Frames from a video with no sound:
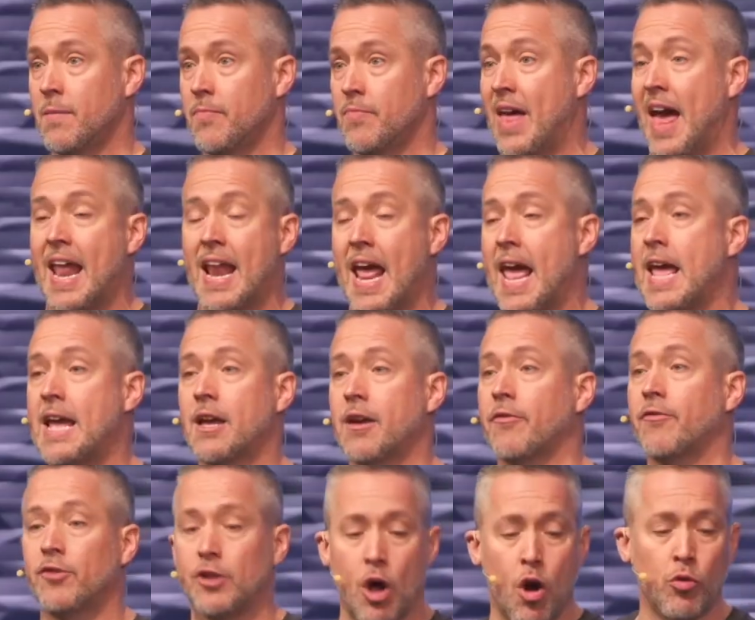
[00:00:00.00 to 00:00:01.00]
That ache
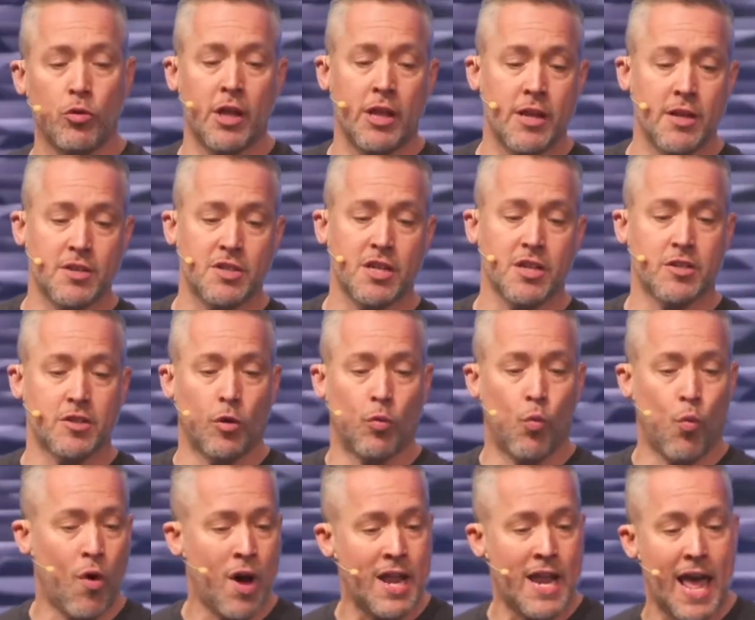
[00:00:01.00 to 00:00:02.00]
of loneliness is the
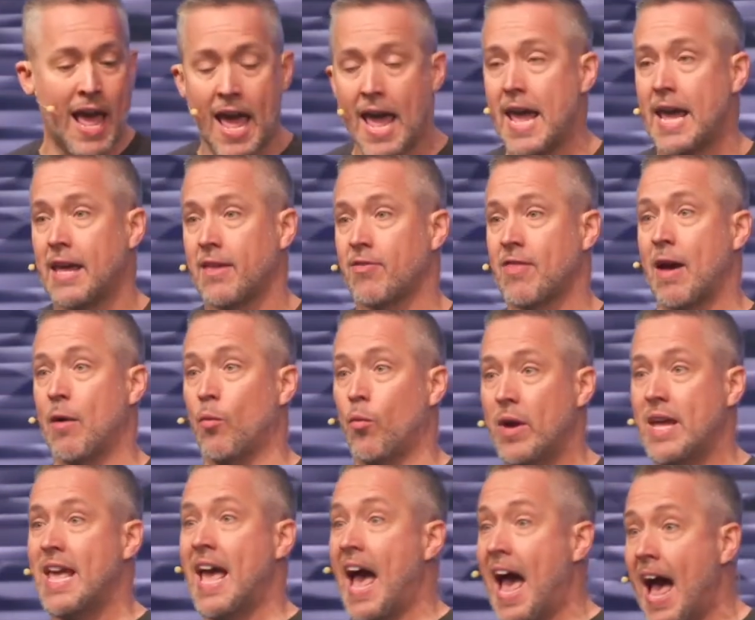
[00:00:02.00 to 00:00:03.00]
one ache that
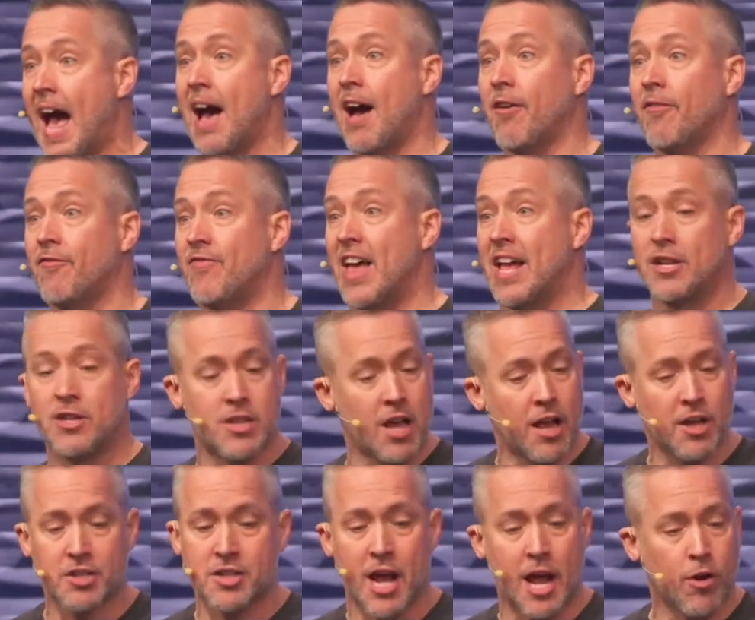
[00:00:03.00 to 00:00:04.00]
we have that
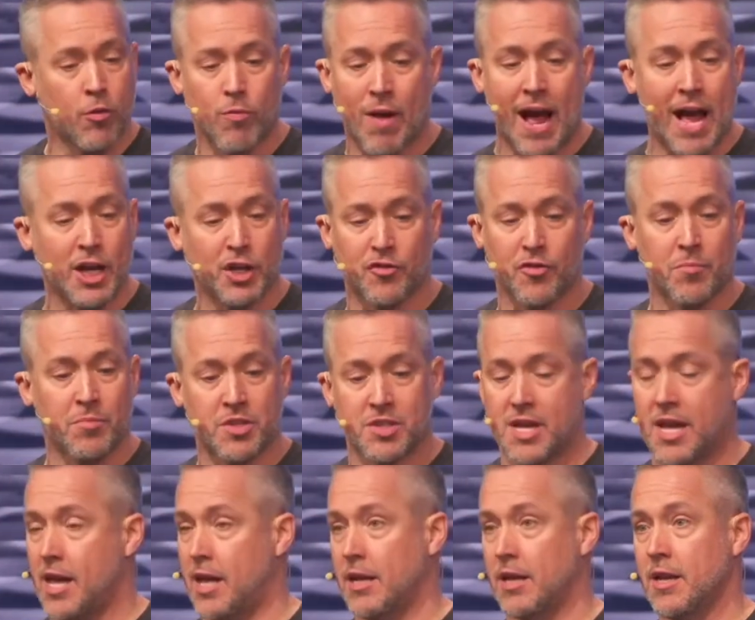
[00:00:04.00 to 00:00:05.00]
does not arise from
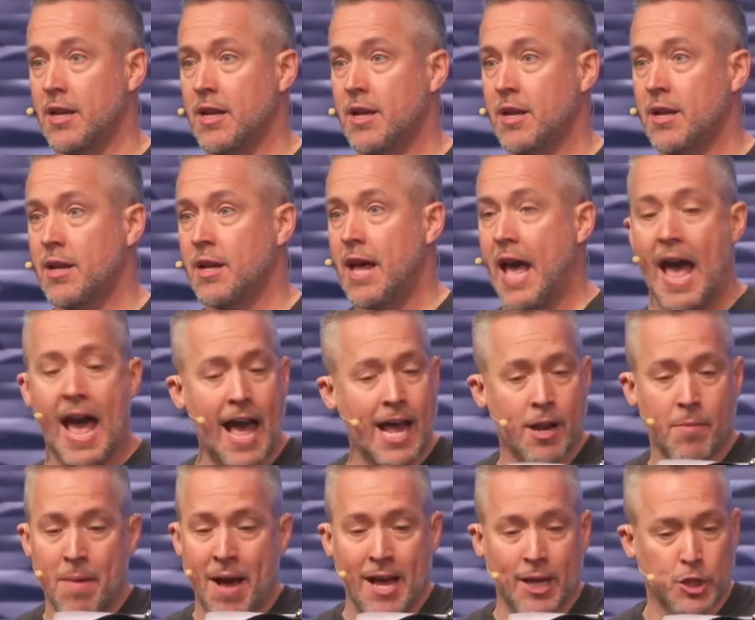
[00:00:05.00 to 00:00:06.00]
sin.
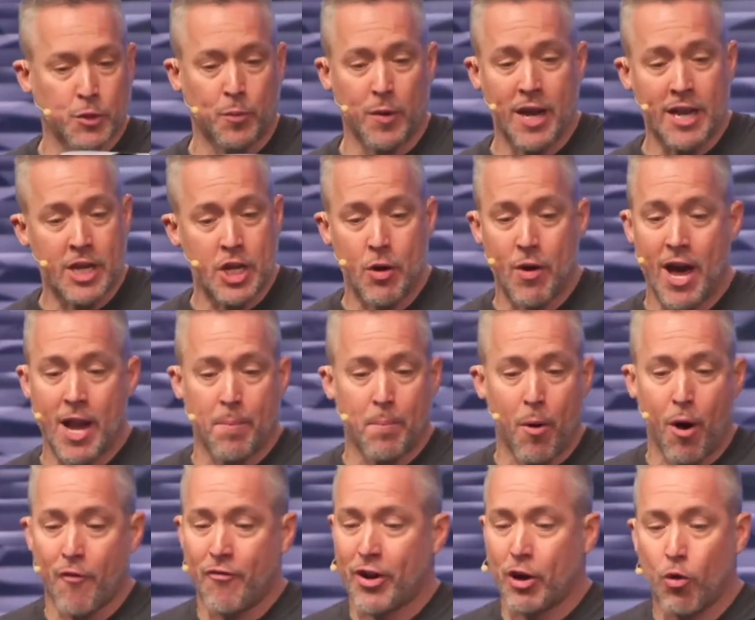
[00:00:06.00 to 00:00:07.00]
Adam, I explained to you, had a
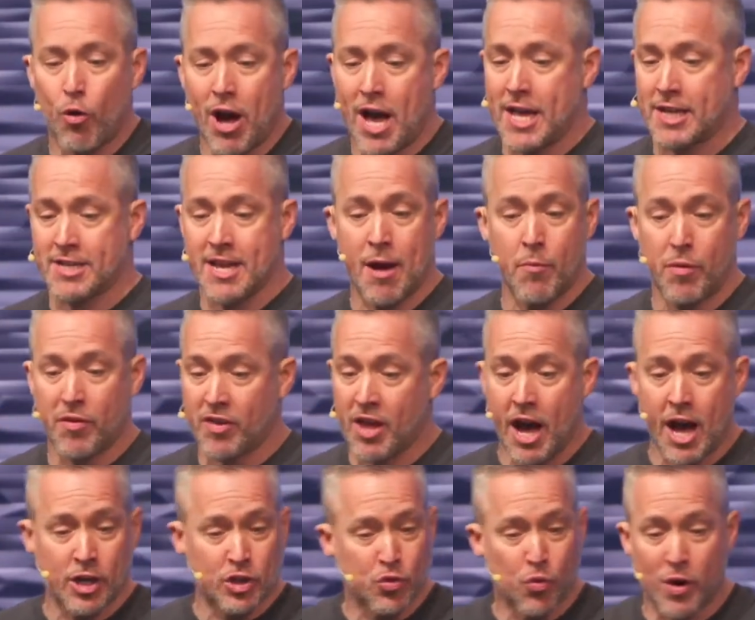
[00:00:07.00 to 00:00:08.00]
perfect quiet time with
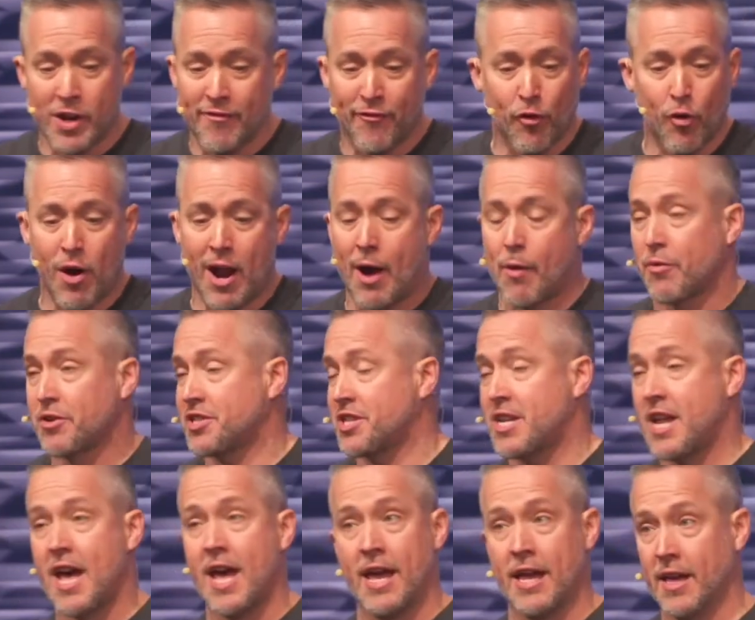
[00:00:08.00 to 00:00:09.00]
God 24 hours a
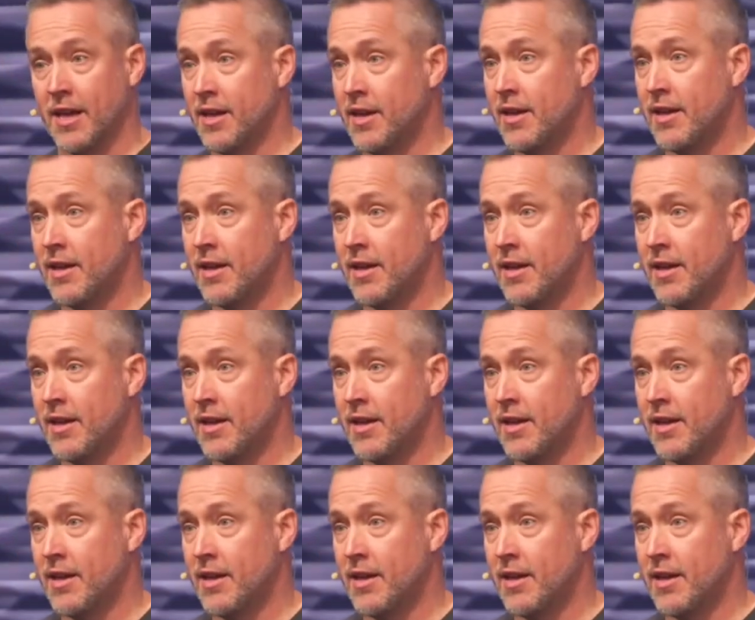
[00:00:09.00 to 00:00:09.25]
day.